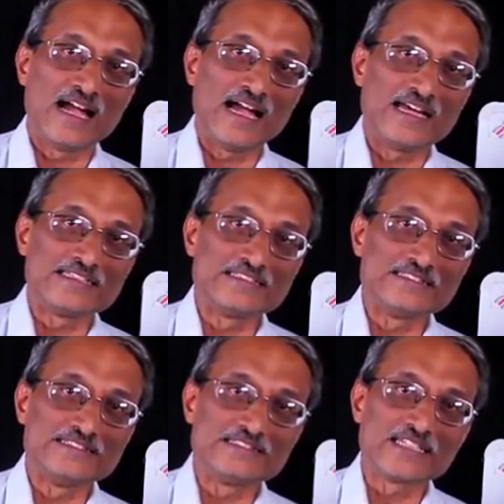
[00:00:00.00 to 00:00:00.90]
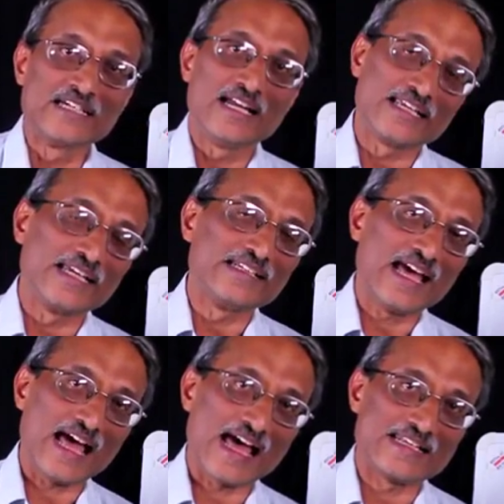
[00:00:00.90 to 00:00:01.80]
and again
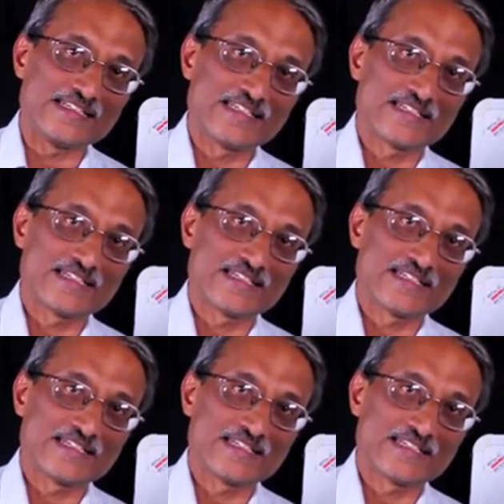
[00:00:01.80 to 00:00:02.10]
had.